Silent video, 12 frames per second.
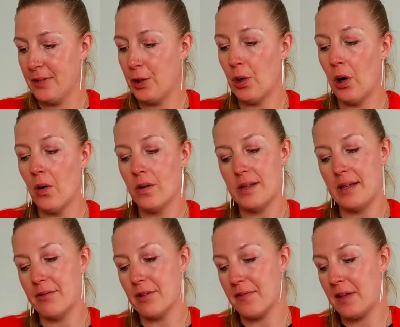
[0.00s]
You hold
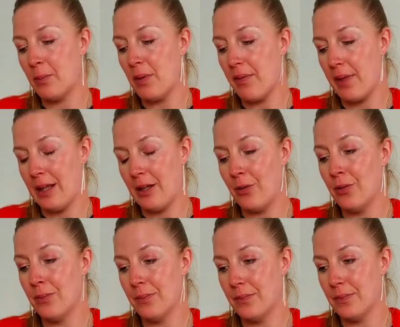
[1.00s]
everything within
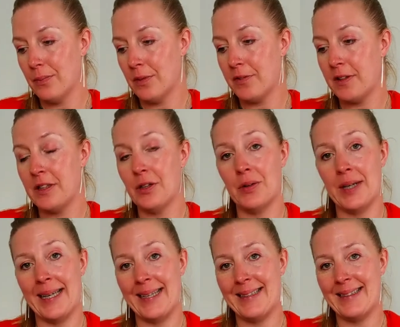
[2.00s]
you, within your
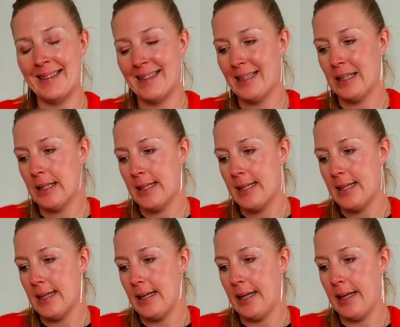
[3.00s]
hand,
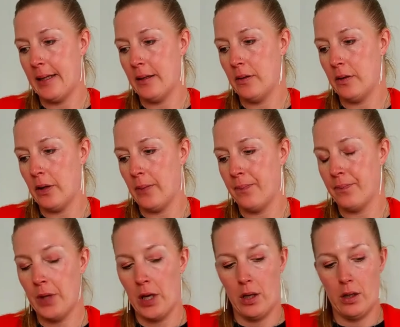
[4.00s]
and
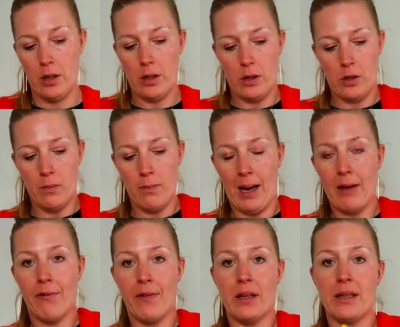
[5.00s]
you
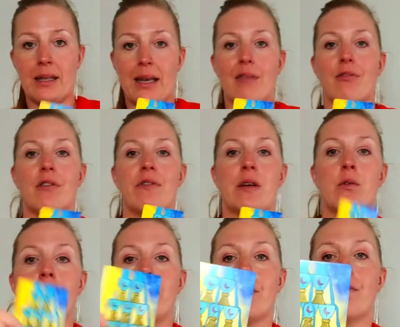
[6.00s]
might find that everything
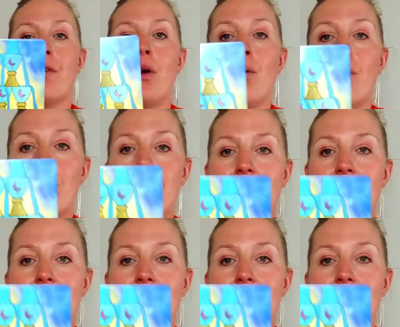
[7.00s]
overflows.